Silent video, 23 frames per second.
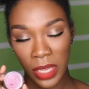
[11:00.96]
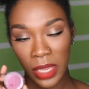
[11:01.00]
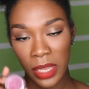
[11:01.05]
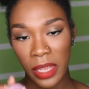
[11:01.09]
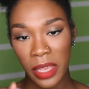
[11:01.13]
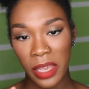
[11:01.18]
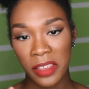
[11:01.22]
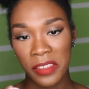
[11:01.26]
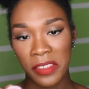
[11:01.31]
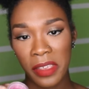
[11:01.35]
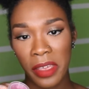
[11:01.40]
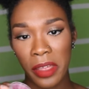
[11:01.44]
The
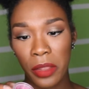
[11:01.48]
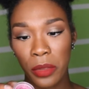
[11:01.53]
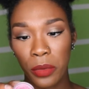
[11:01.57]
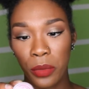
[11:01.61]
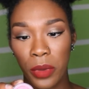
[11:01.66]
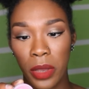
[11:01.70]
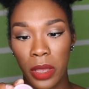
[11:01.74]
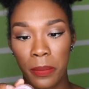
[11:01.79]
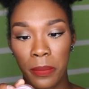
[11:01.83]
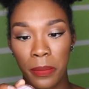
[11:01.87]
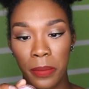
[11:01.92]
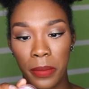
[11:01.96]
next color
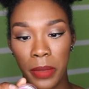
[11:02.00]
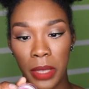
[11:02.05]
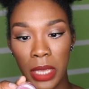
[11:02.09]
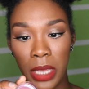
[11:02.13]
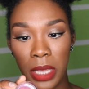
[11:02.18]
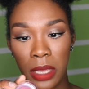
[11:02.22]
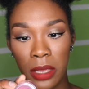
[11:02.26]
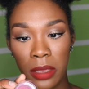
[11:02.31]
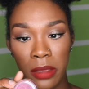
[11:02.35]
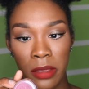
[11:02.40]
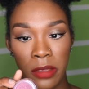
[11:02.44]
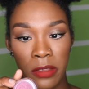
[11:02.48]
up
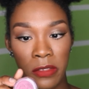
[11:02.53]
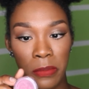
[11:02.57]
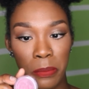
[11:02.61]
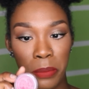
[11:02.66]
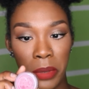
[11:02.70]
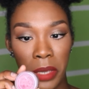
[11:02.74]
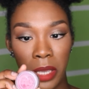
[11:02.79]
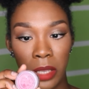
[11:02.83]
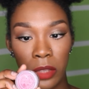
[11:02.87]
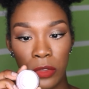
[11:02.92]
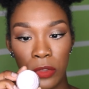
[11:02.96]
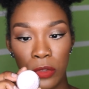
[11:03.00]
is
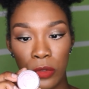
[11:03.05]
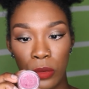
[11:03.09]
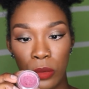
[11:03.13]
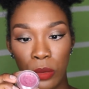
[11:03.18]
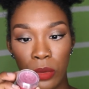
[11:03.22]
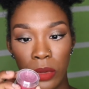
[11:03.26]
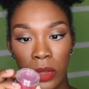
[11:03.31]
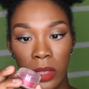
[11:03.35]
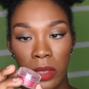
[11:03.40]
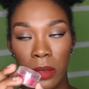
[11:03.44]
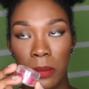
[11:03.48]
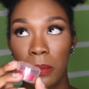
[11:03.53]
Pink
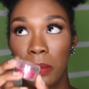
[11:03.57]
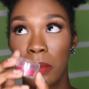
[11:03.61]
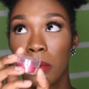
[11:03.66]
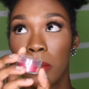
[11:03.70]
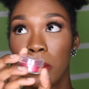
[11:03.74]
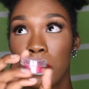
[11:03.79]
Tulip.